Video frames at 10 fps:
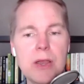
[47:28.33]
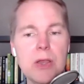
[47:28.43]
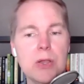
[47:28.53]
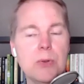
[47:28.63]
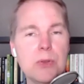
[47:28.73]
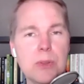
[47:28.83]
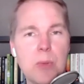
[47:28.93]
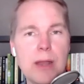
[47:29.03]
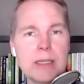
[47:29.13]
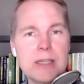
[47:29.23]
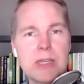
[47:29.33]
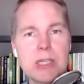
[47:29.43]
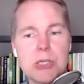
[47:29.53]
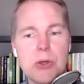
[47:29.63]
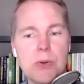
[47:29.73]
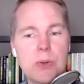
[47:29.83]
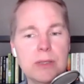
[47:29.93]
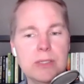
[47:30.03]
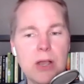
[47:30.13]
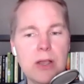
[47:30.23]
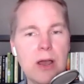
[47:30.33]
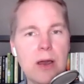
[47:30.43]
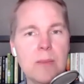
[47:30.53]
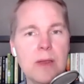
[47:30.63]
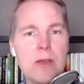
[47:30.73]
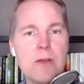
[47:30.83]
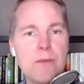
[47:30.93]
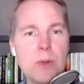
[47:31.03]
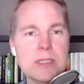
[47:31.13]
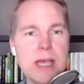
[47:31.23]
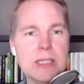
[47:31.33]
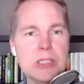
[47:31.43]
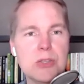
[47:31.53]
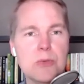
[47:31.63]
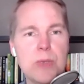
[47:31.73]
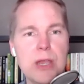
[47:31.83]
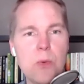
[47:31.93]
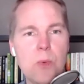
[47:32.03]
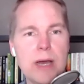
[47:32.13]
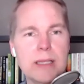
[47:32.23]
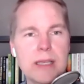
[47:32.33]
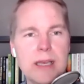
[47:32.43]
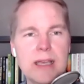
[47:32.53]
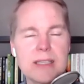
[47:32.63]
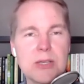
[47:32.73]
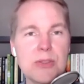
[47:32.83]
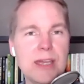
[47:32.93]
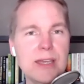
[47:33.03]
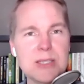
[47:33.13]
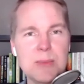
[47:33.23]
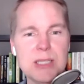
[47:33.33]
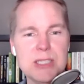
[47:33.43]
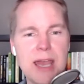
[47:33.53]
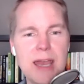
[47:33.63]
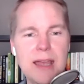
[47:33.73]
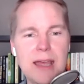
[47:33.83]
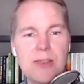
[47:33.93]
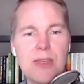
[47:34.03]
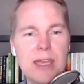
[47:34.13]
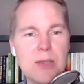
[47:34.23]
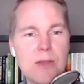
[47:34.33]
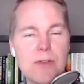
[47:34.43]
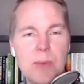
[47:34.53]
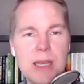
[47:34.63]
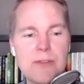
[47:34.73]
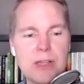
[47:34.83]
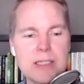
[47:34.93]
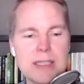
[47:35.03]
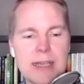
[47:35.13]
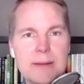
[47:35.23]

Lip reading: go to theproductivityshow.com/301. So thank you so much, Tan, and thank you everybody for listening.